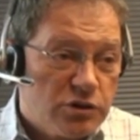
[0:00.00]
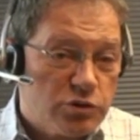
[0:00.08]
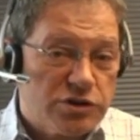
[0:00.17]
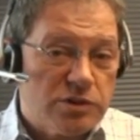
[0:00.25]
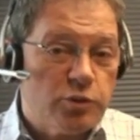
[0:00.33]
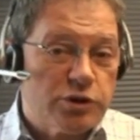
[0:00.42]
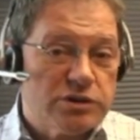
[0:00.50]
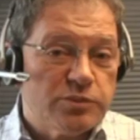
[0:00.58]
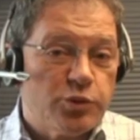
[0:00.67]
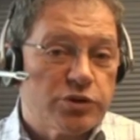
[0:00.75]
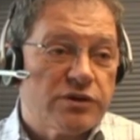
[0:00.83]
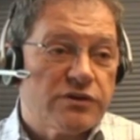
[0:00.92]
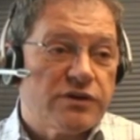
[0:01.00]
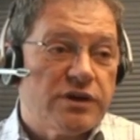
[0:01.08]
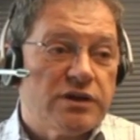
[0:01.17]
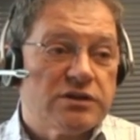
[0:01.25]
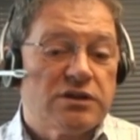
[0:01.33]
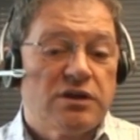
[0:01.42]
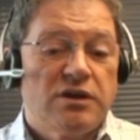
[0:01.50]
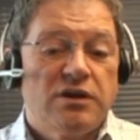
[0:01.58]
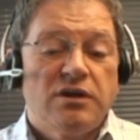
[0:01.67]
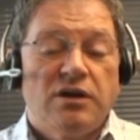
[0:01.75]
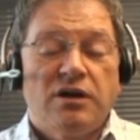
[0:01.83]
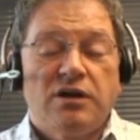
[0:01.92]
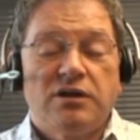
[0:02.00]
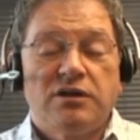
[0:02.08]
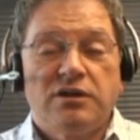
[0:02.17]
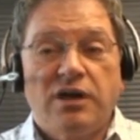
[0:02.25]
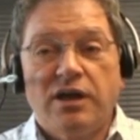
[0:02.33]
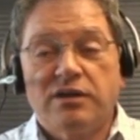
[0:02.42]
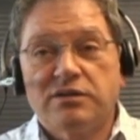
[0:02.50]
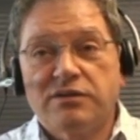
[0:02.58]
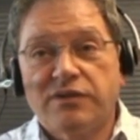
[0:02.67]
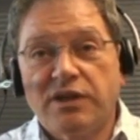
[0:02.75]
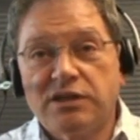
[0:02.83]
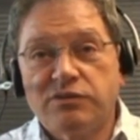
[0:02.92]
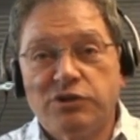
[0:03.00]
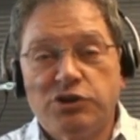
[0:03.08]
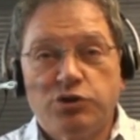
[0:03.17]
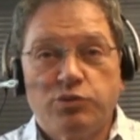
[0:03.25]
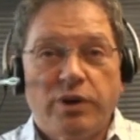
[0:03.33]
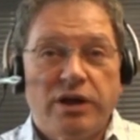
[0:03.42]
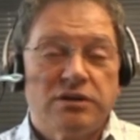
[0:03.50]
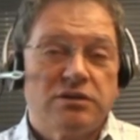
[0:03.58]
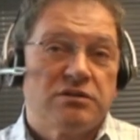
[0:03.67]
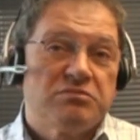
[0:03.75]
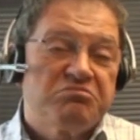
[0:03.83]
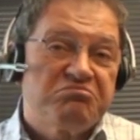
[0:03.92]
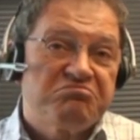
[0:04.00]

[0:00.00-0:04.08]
So the most important things and things which you might